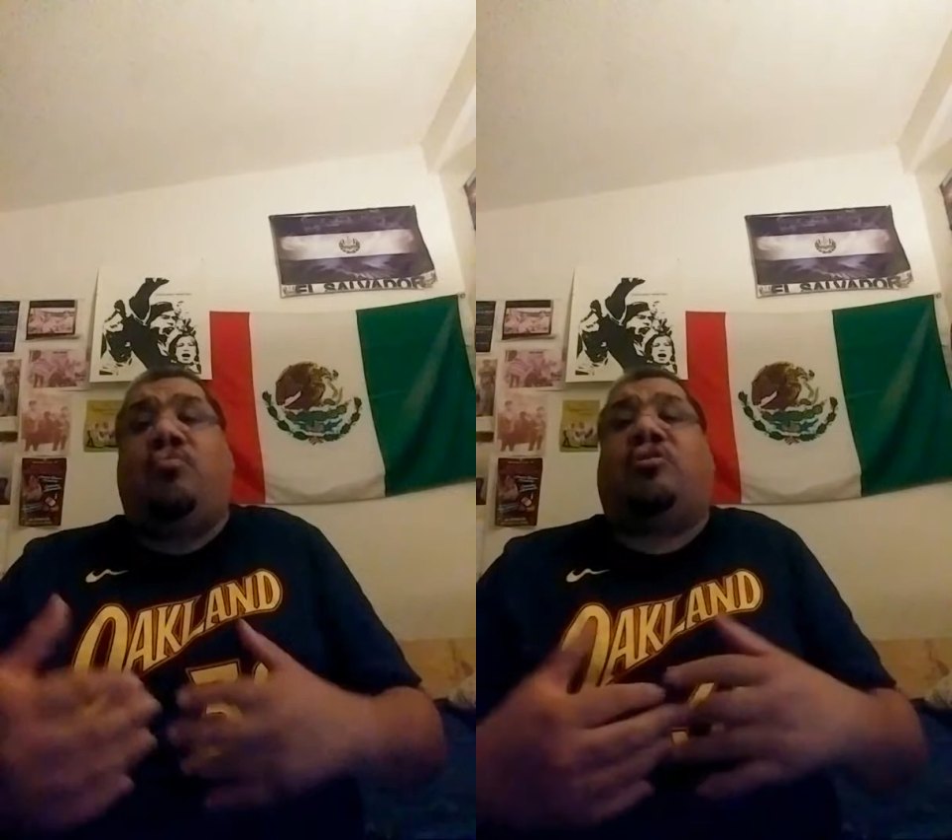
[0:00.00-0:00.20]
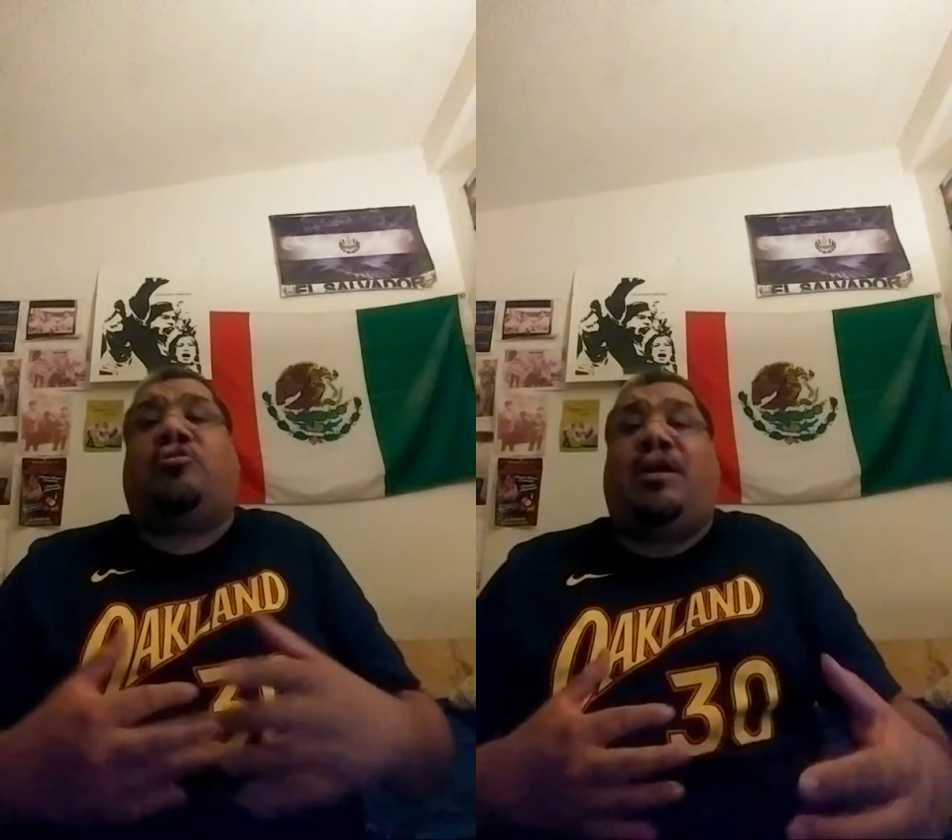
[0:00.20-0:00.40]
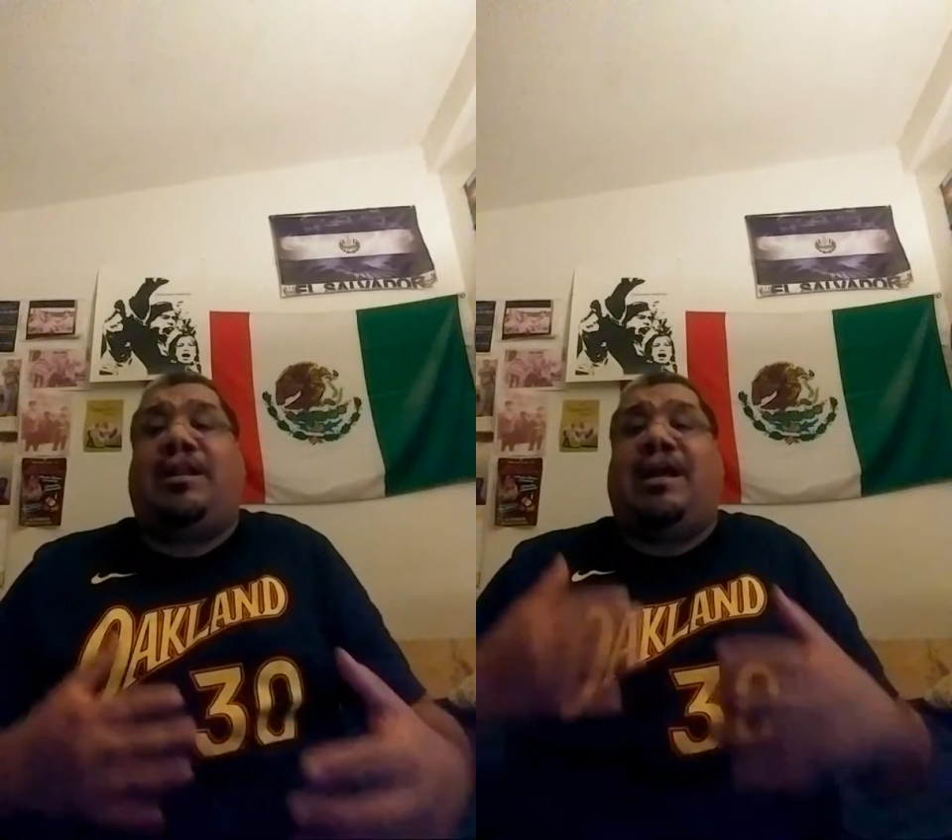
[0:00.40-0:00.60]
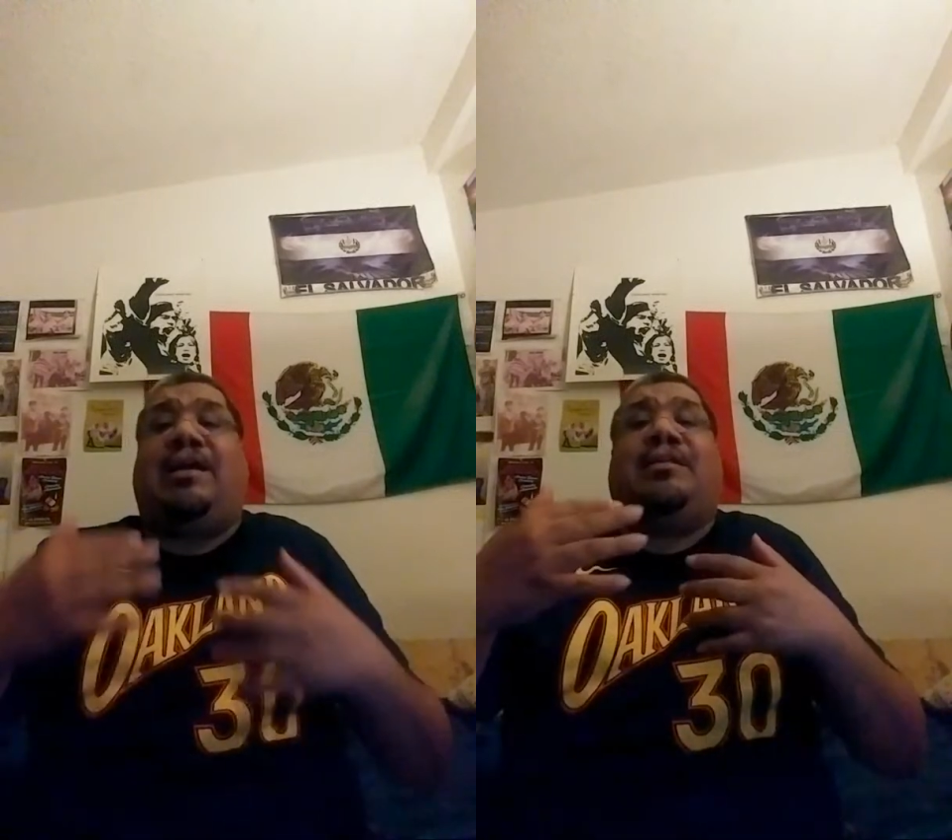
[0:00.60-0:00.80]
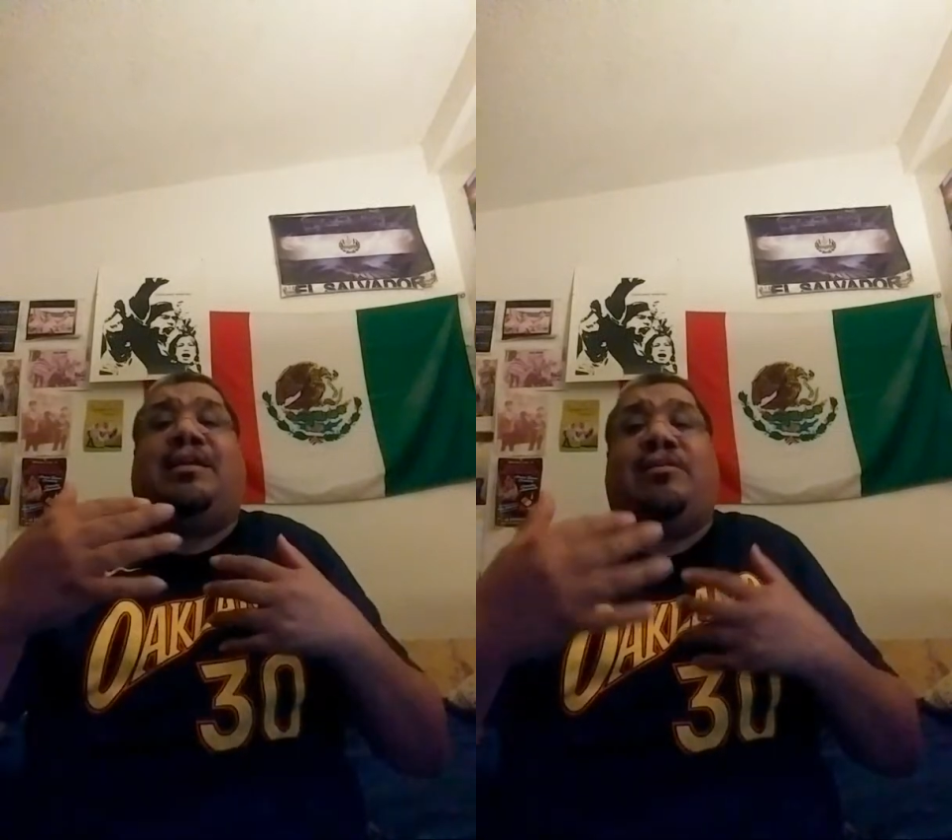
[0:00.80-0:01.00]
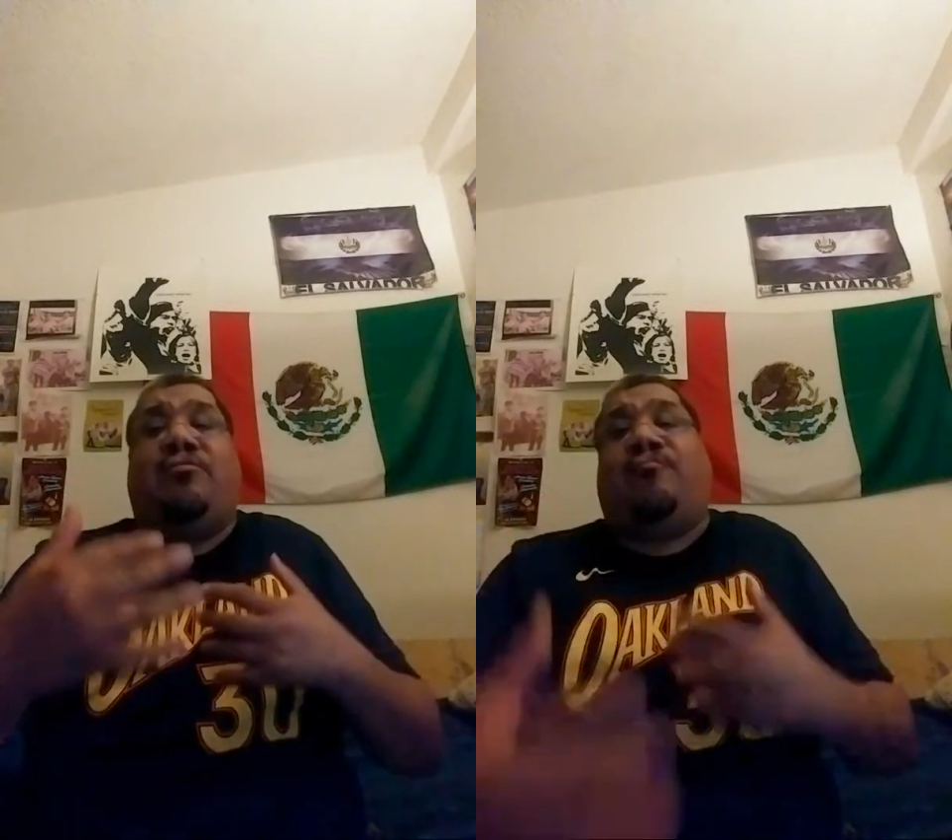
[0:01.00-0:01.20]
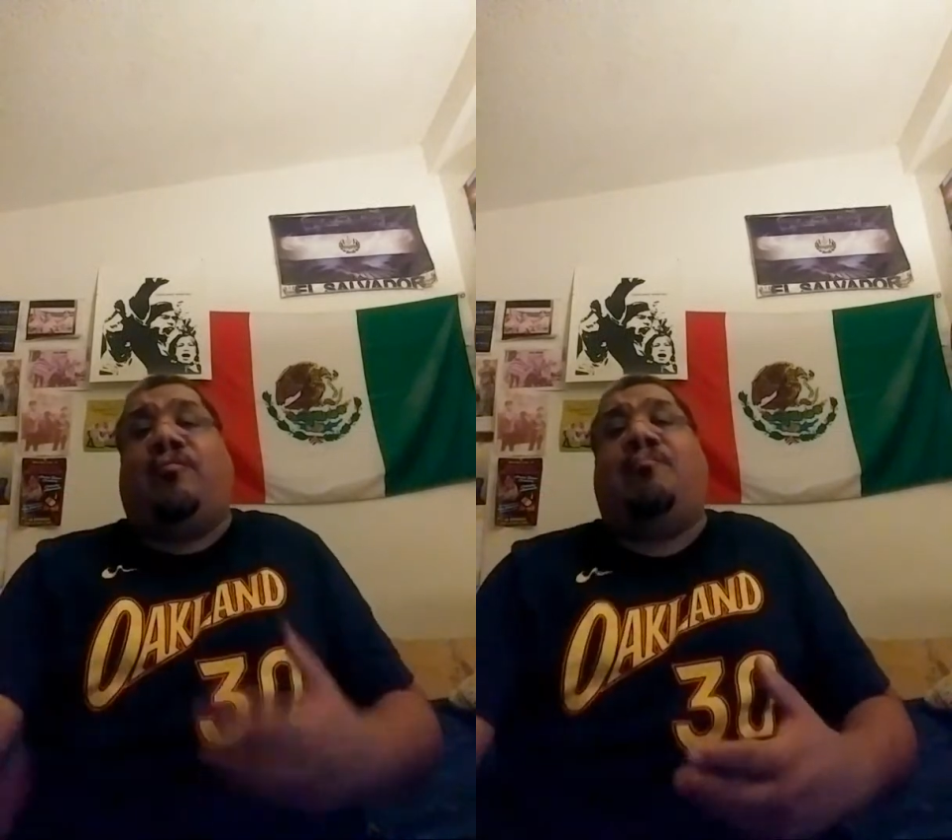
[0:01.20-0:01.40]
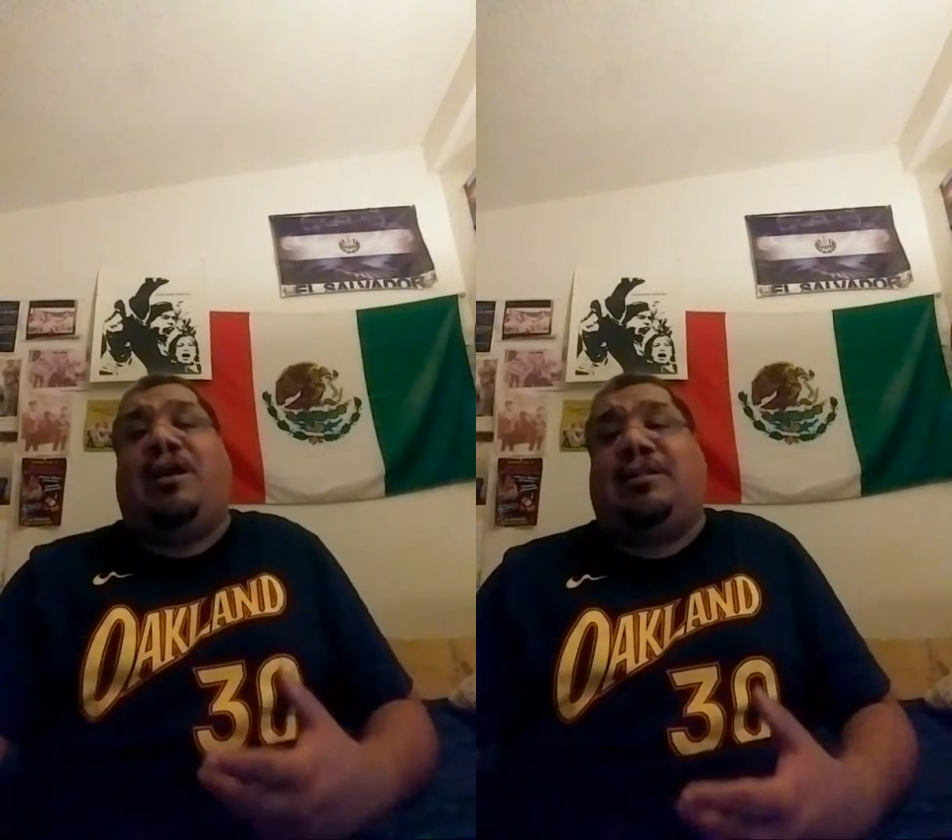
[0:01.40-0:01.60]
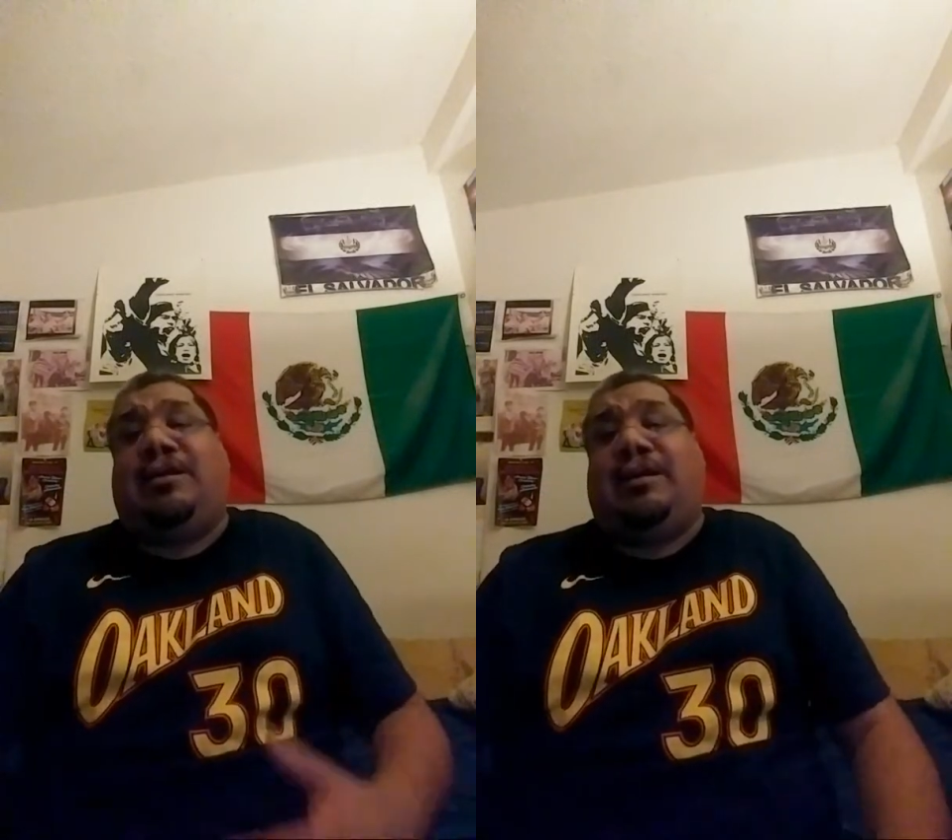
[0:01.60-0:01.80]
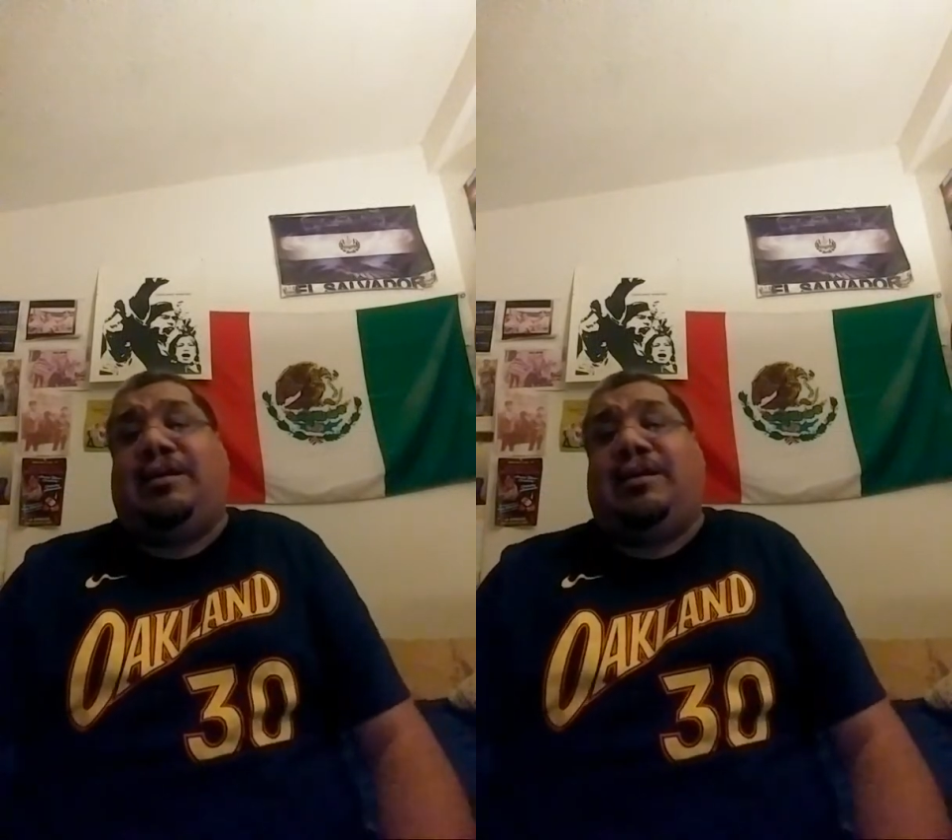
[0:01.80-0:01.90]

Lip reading: were trying to act like you were from LA.